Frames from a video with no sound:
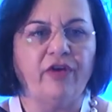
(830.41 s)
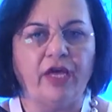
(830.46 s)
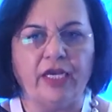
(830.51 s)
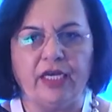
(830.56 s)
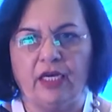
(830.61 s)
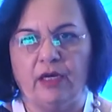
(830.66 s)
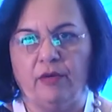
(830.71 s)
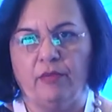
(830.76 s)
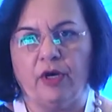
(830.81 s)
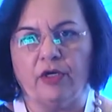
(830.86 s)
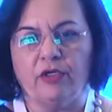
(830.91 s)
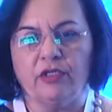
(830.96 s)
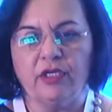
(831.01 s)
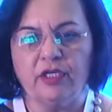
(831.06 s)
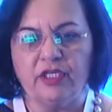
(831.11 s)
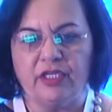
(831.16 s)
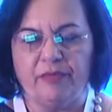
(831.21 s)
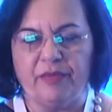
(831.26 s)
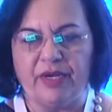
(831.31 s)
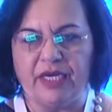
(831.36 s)
and in about
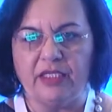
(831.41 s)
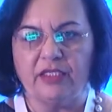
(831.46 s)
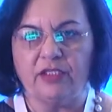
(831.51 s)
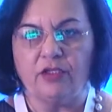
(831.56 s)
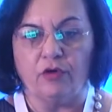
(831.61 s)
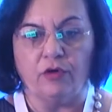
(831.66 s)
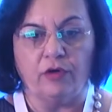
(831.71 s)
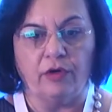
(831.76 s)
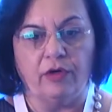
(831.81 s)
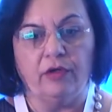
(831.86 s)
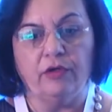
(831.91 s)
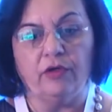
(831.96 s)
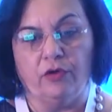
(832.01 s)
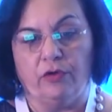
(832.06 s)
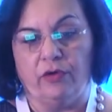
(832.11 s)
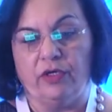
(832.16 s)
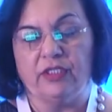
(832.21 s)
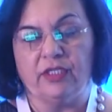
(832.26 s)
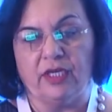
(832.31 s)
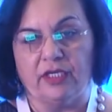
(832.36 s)
30 minutes
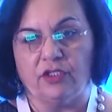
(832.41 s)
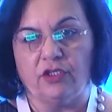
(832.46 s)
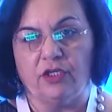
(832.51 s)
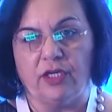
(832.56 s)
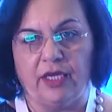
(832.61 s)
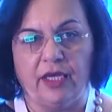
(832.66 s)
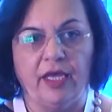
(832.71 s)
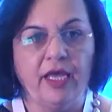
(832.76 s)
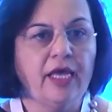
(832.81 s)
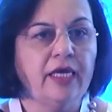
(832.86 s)
you're essentially